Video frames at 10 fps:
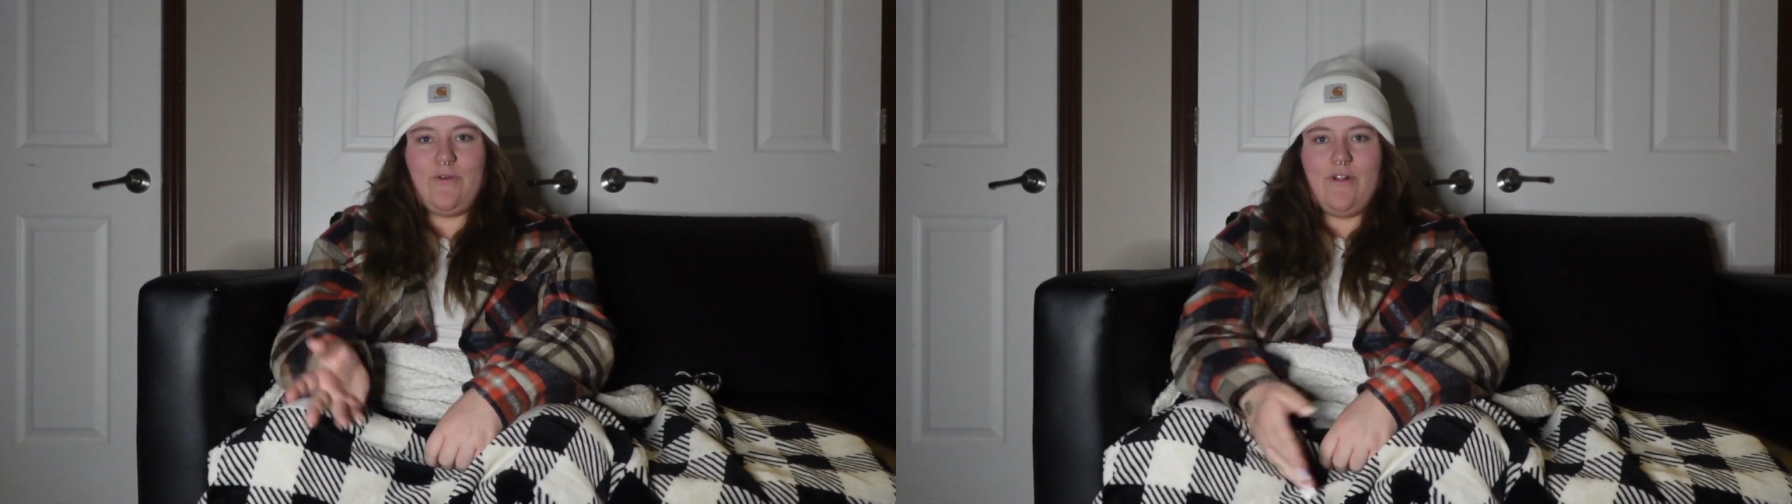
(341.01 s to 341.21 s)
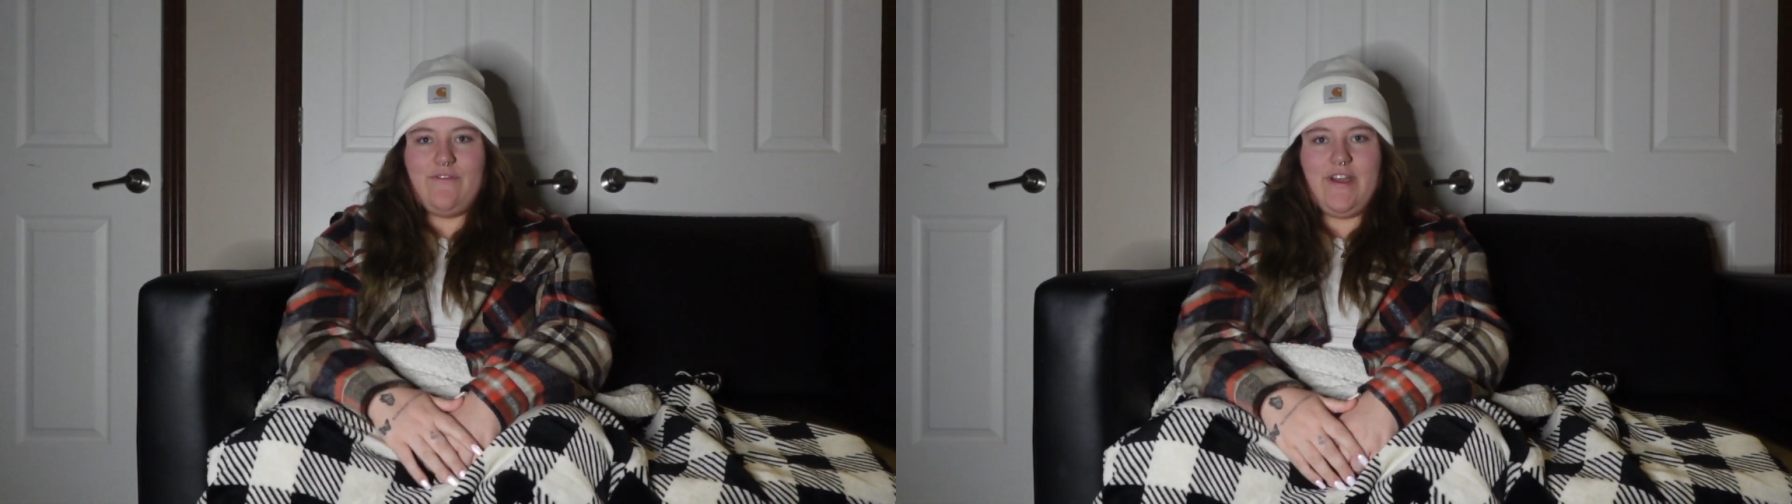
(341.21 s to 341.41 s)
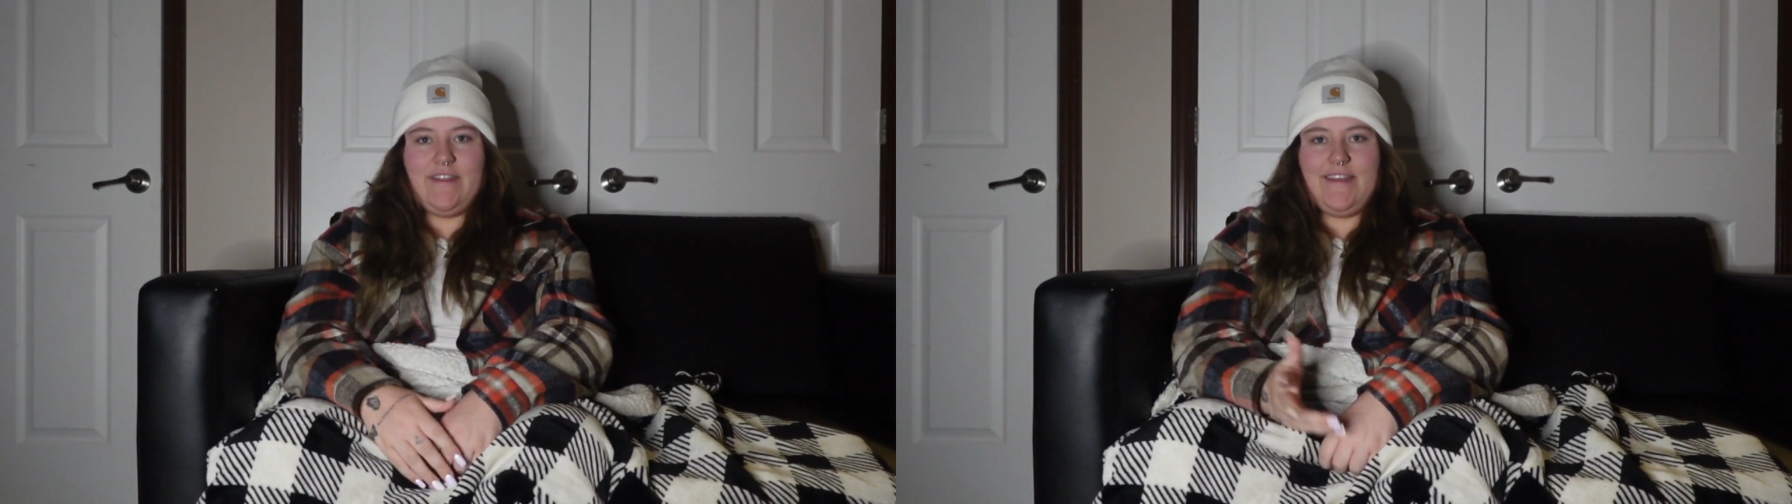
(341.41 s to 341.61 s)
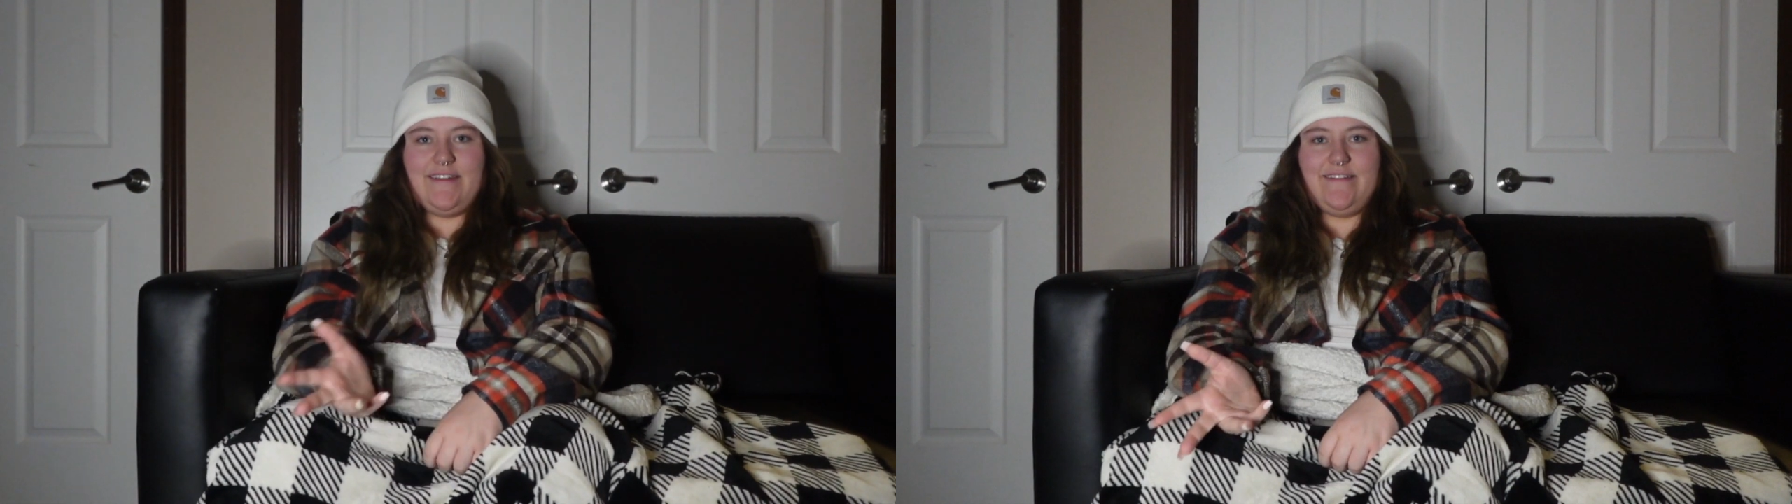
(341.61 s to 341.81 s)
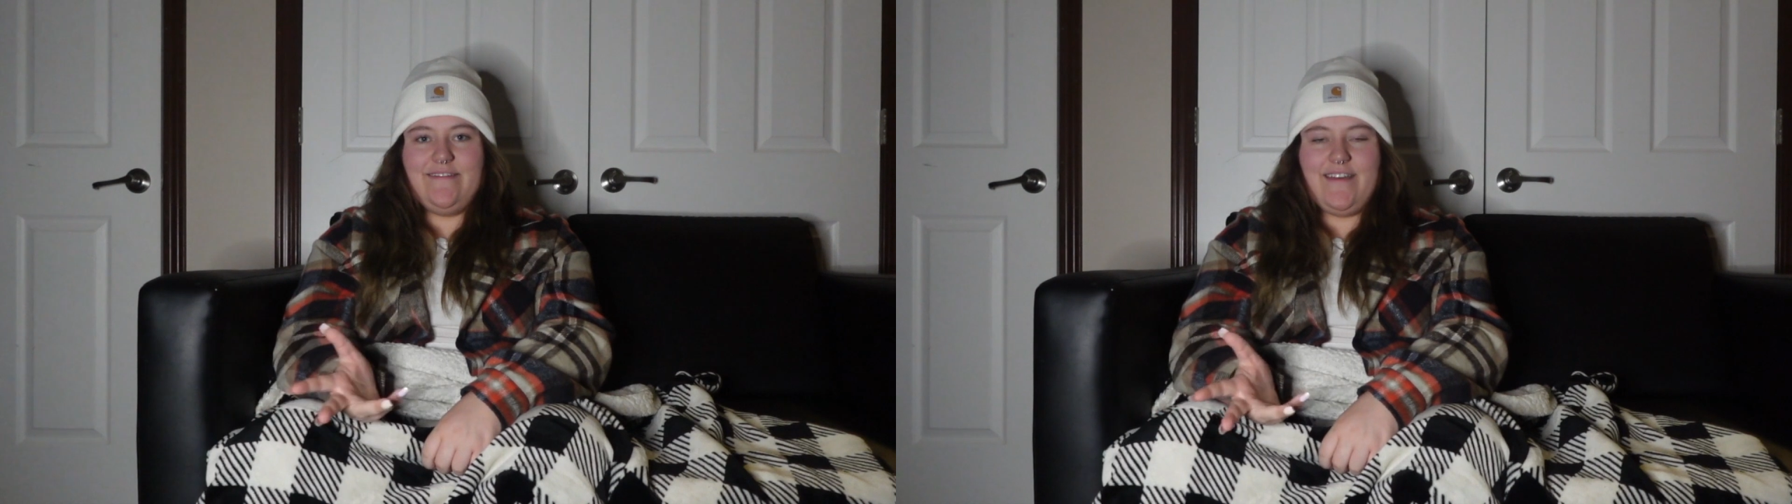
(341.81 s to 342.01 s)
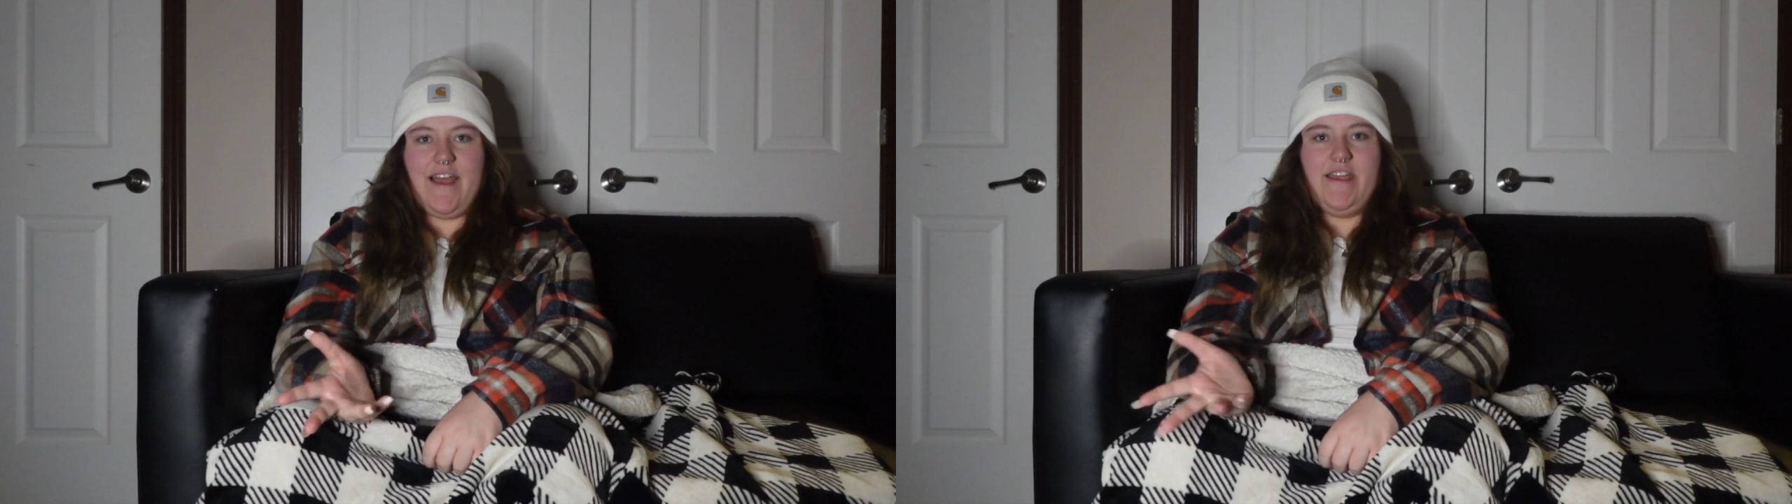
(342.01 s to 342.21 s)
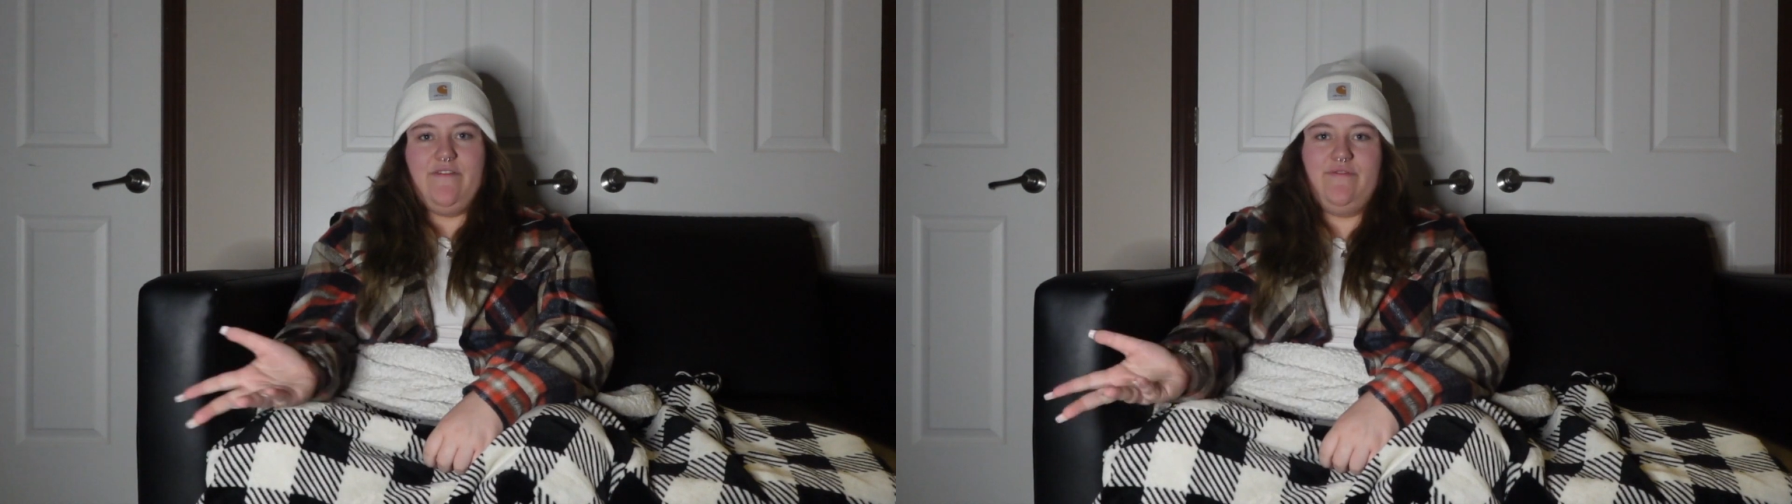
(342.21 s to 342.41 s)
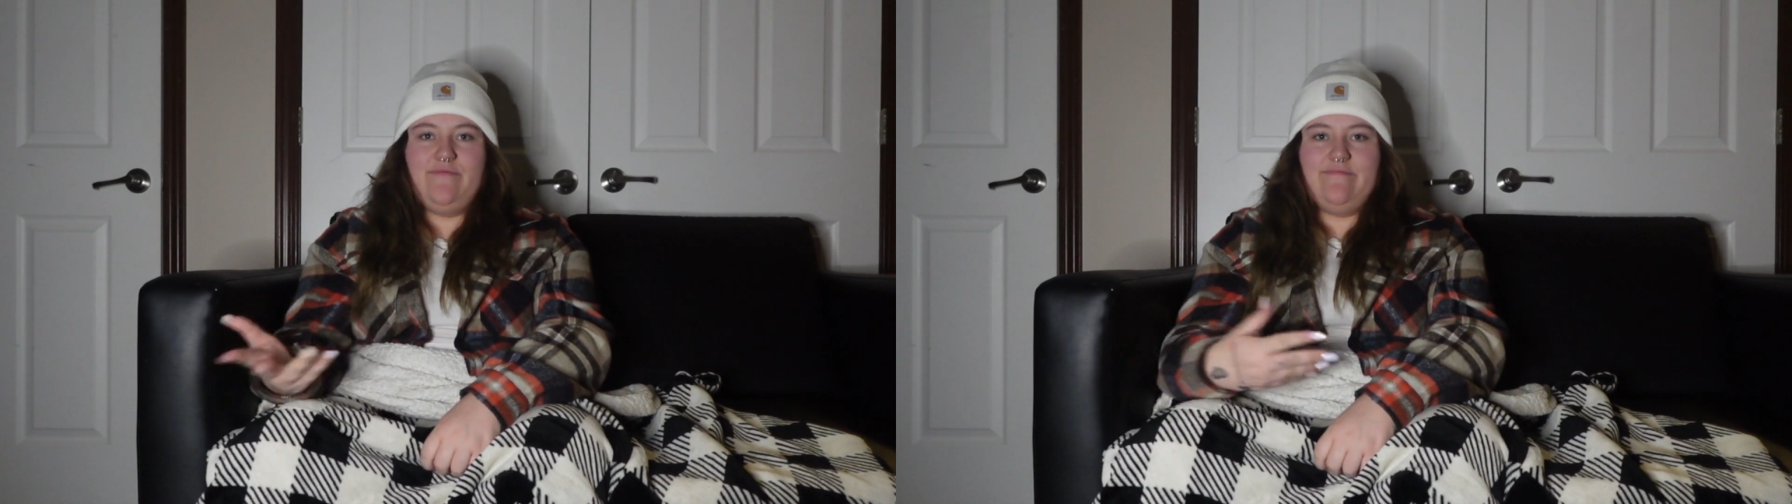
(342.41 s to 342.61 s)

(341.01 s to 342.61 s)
qualify, then I have